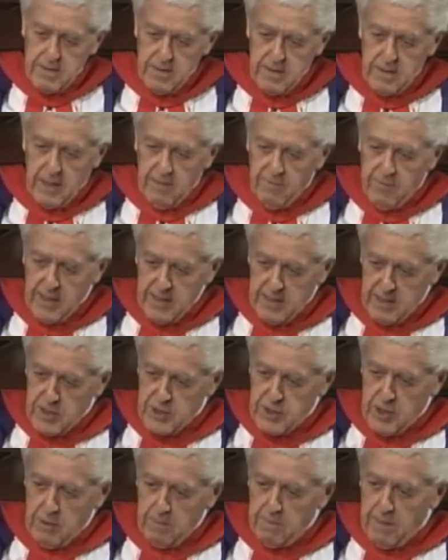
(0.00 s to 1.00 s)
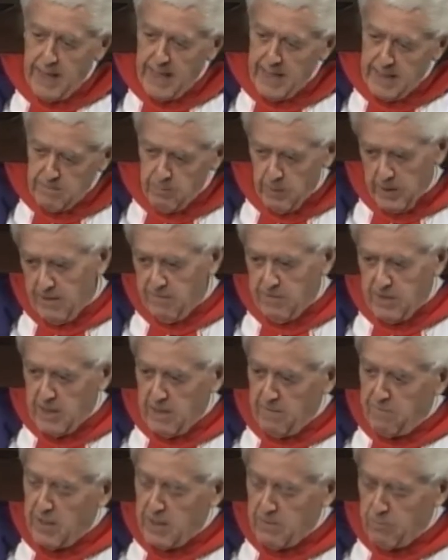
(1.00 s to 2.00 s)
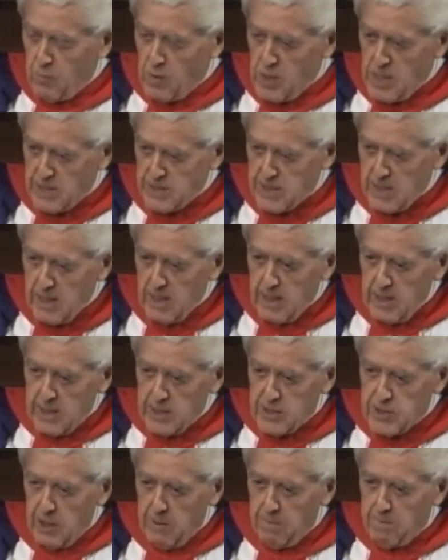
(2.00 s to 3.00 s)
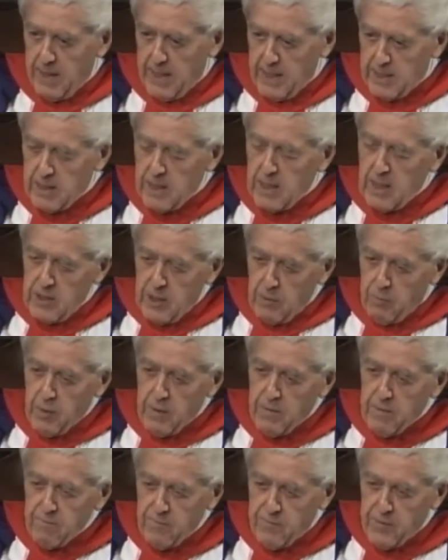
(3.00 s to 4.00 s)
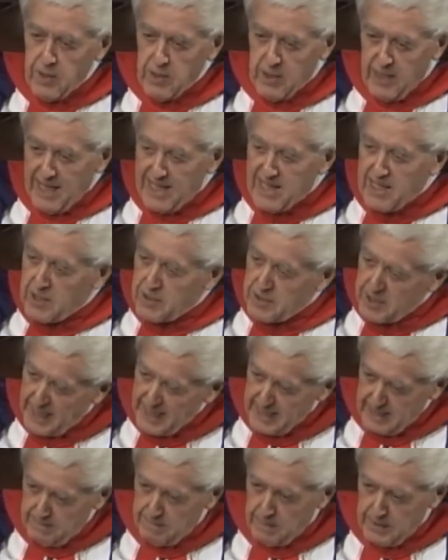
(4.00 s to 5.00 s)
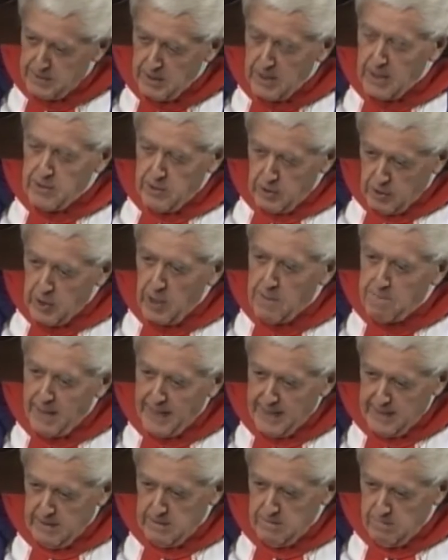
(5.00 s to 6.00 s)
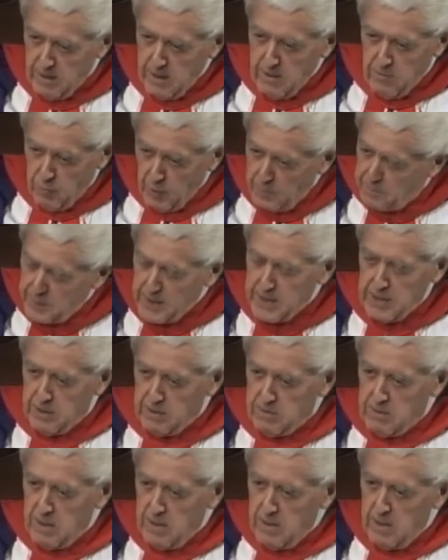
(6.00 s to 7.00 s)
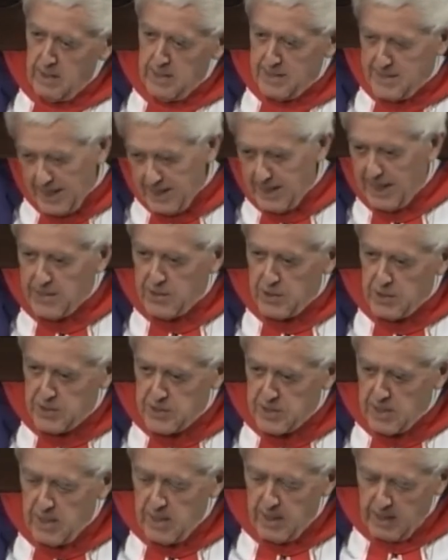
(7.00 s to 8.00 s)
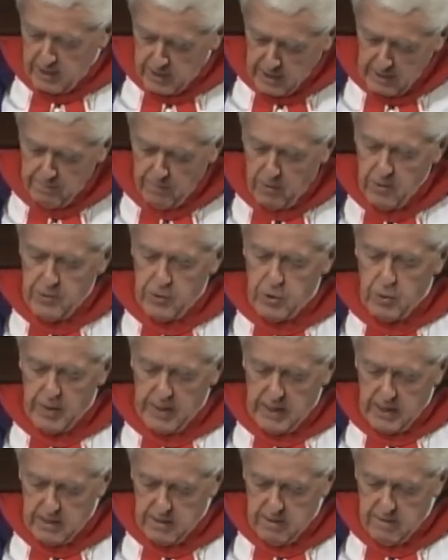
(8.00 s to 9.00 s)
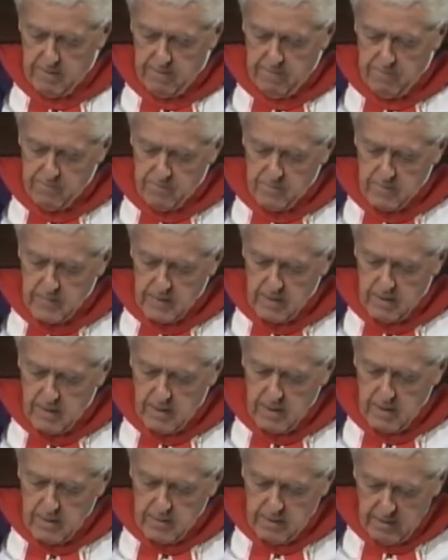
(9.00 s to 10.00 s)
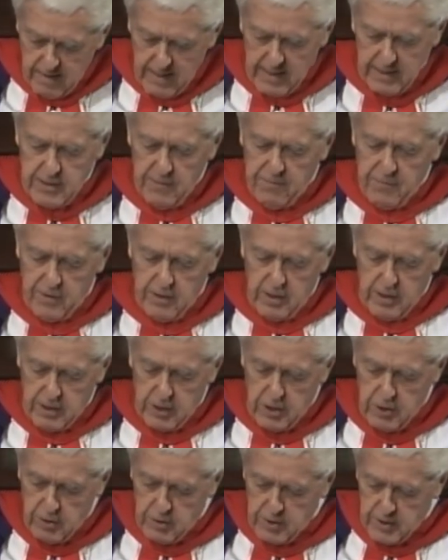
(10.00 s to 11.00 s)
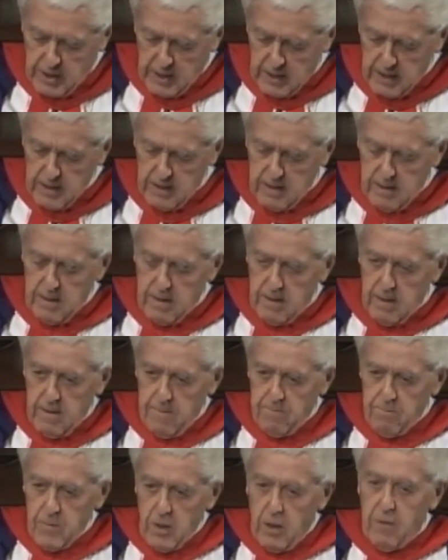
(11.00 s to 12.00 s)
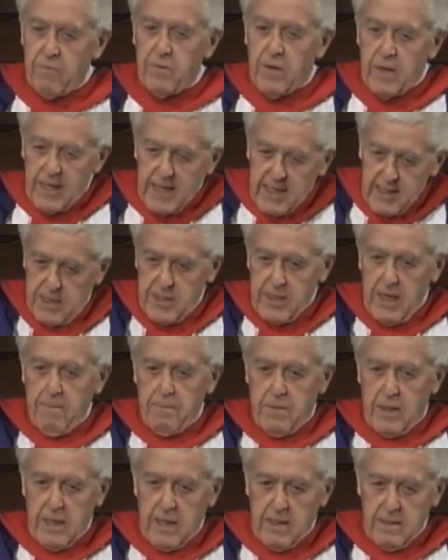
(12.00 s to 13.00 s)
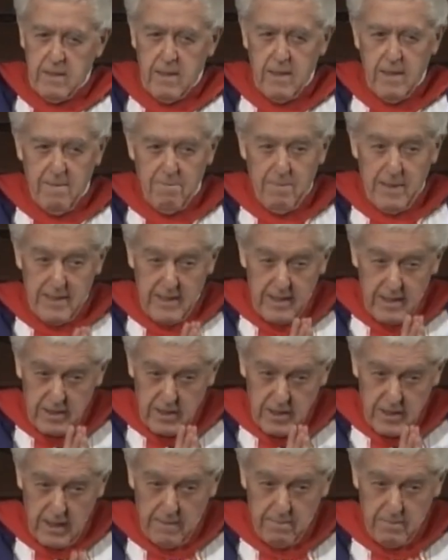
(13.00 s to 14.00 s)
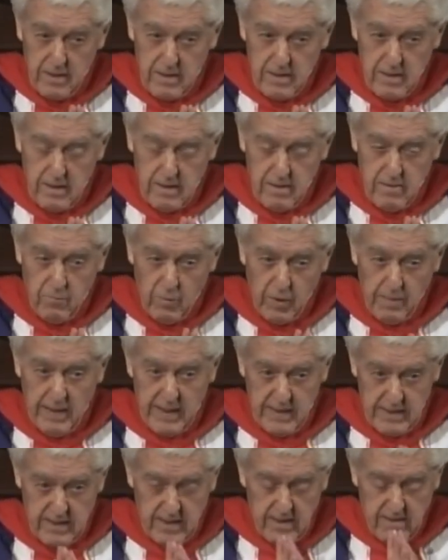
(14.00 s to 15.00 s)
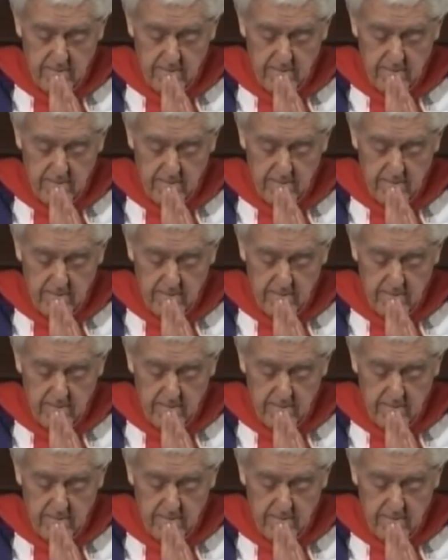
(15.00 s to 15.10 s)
the event is so bad, whatever the event was, is so bad that we feel an entitlement to go back and repeat it and tell others and keep on doing it. There are difficulties, you see, of intercepting it, but intercept it we must.